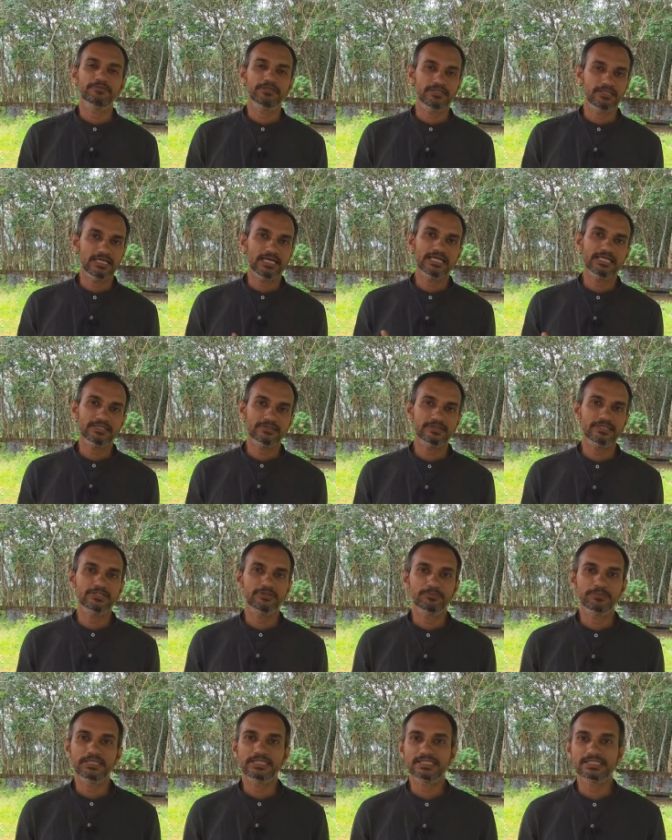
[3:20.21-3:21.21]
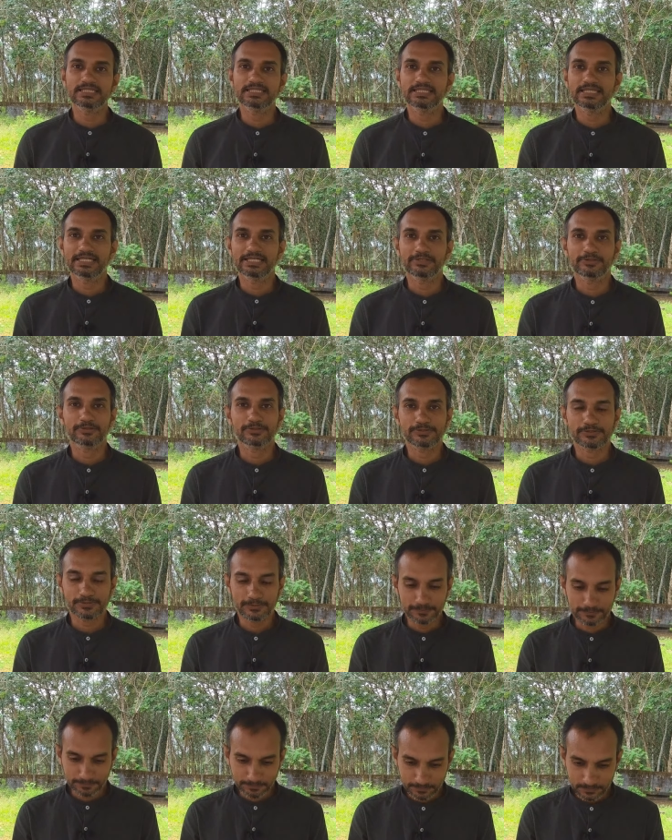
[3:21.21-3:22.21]
Well, I'll try to mention that
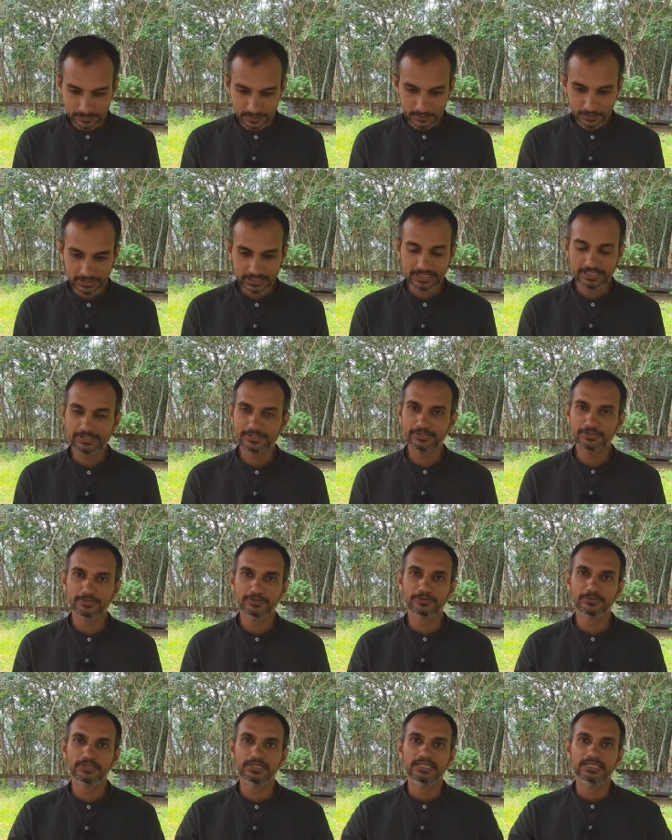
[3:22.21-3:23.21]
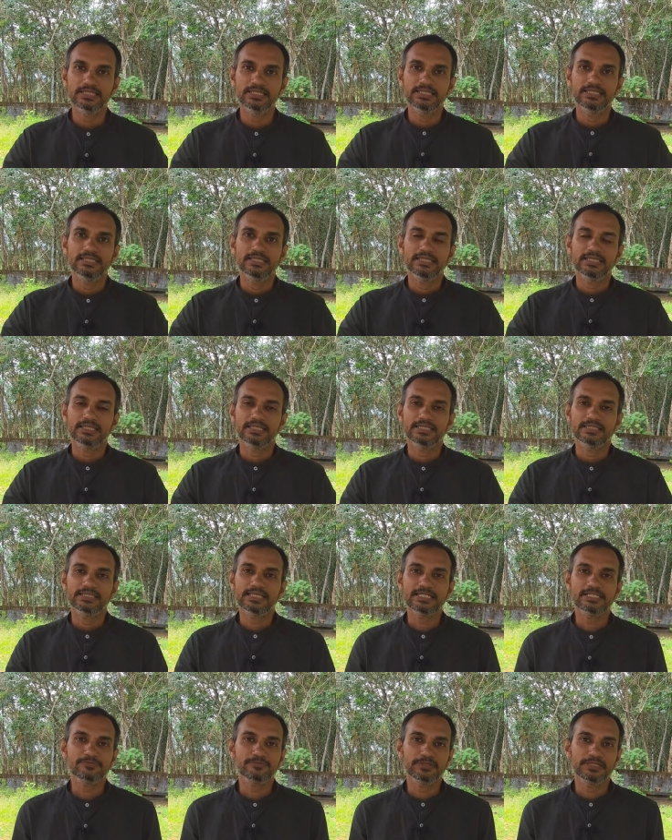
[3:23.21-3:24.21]
also. Okay, so
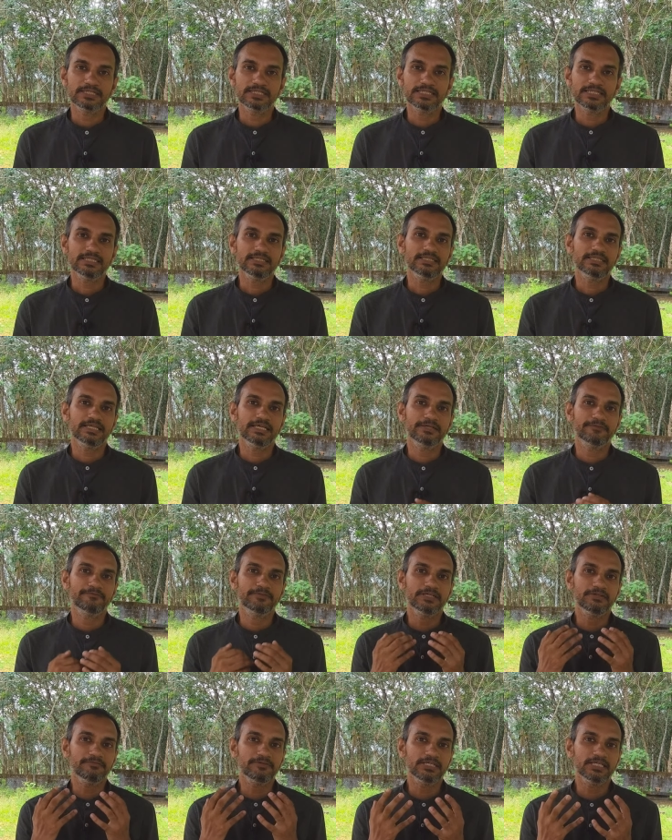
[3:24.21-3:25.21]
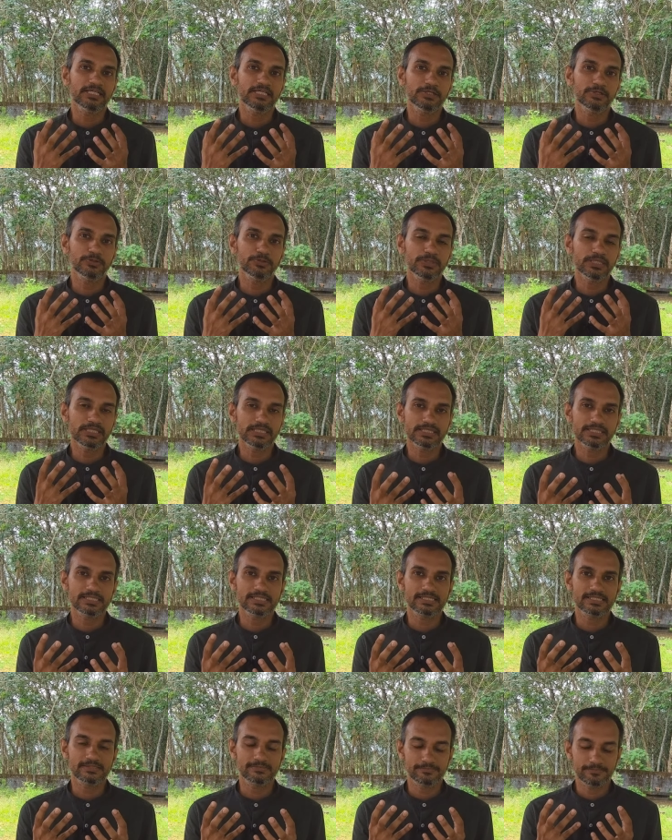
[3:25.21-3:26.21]
that's one thing. And when we are doing
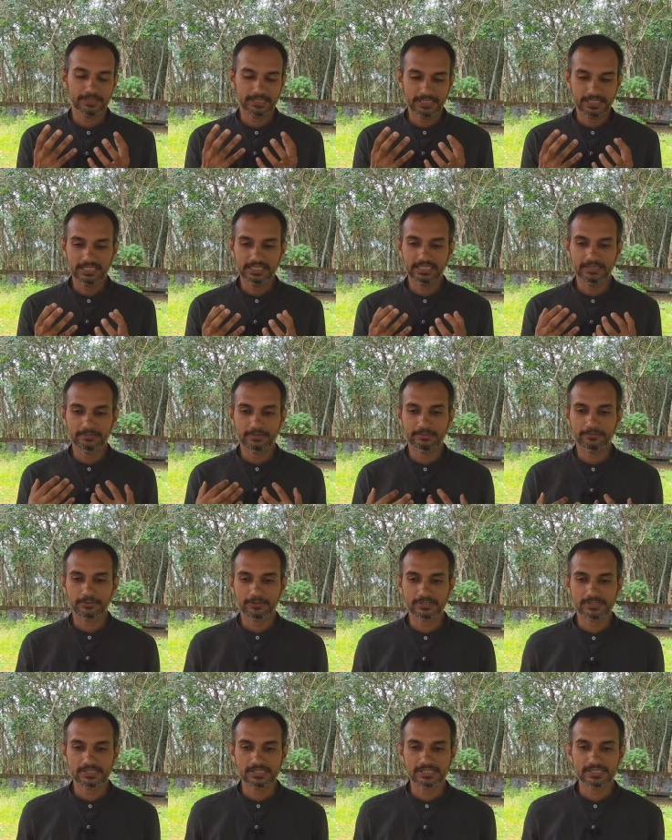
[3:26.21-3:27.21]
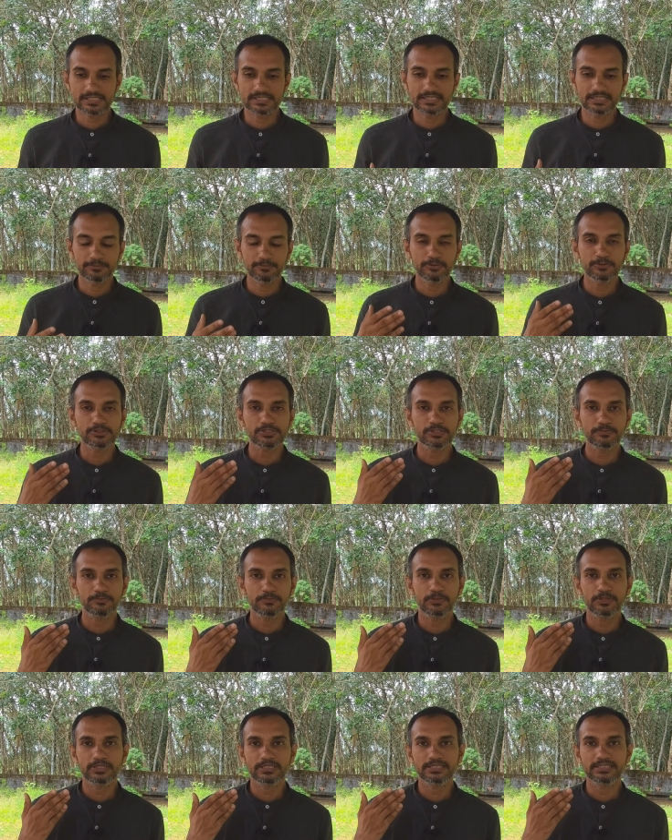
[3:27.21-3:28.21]
this pranayama process, the most
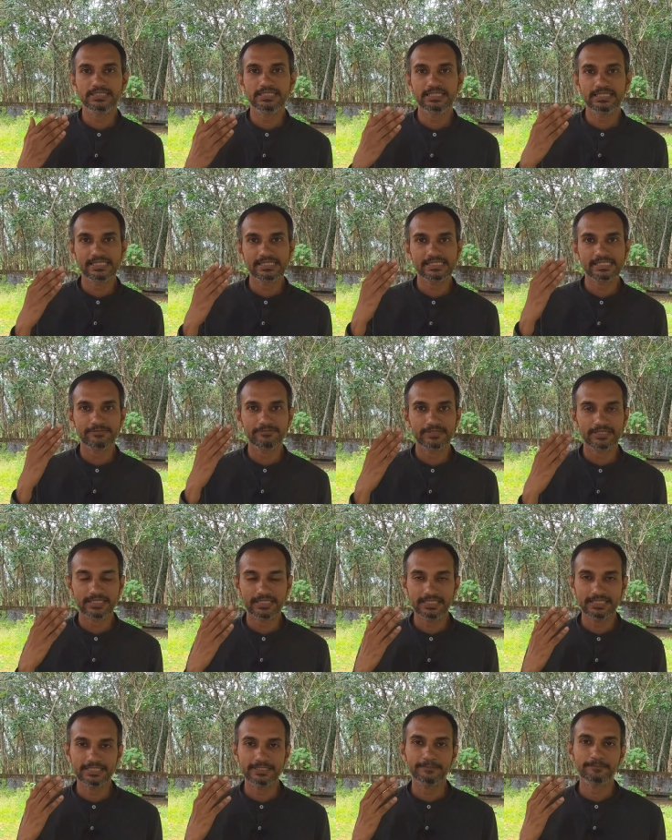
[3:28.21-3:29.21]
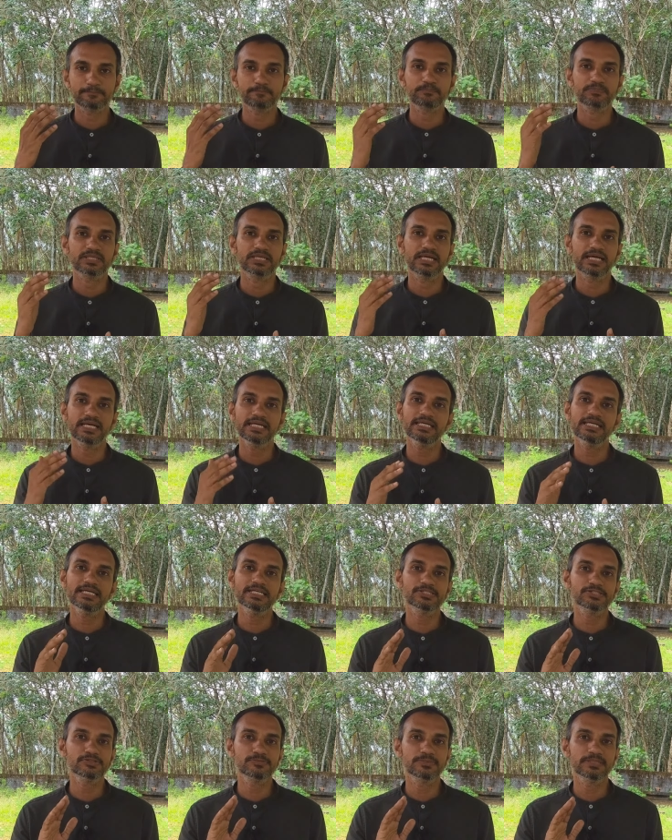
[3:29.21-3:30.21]
important thing is our eye. Eye
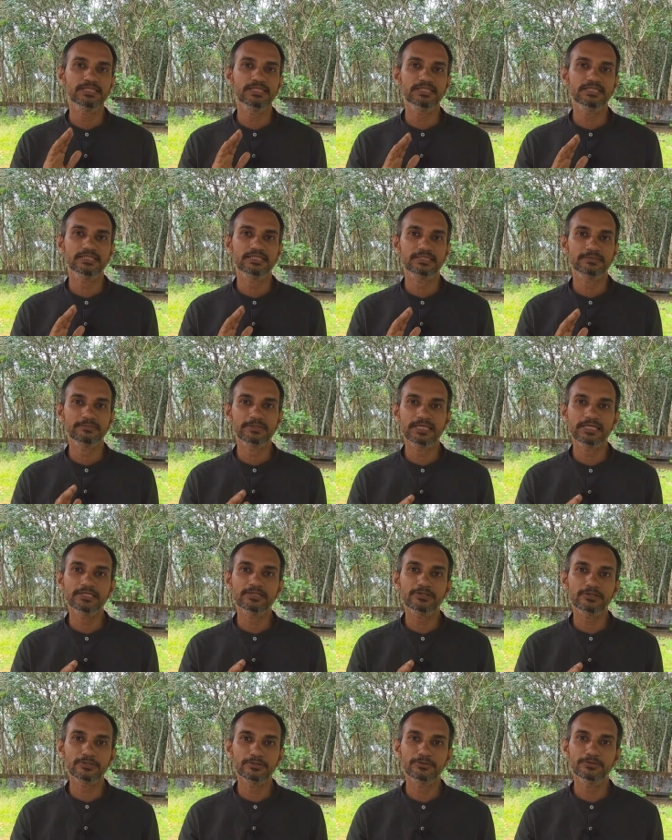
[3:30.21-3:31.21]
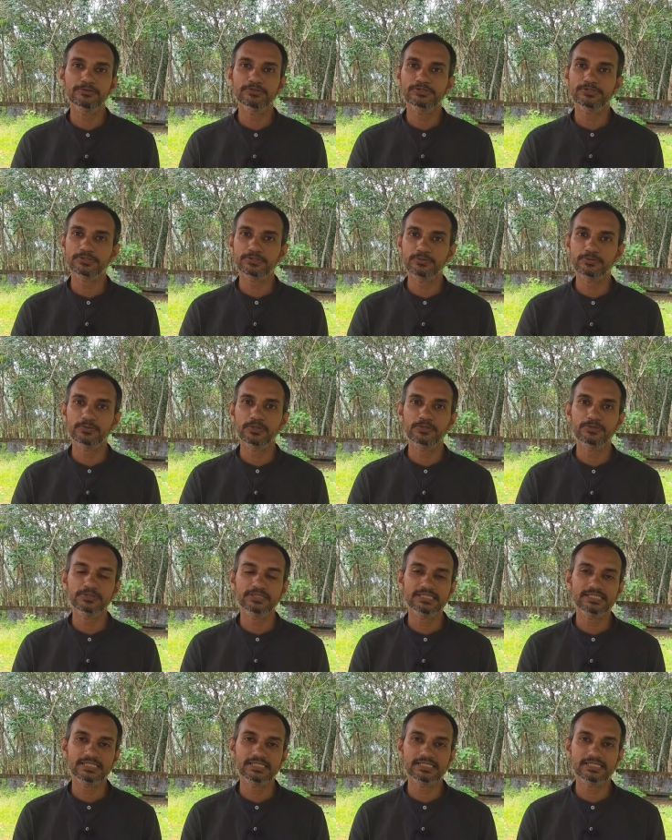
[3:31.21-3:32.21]
has to remain closed
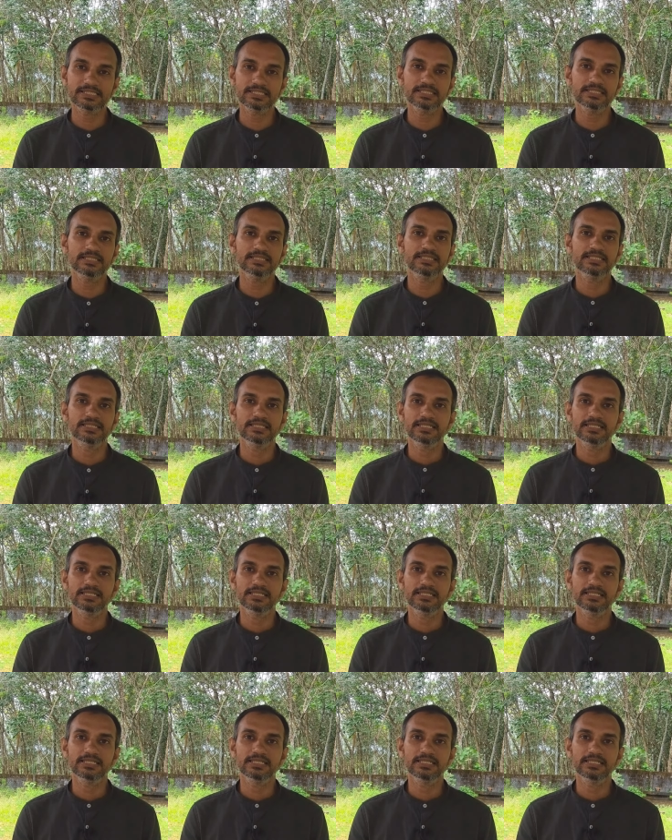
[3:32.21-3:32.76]
throughout the session.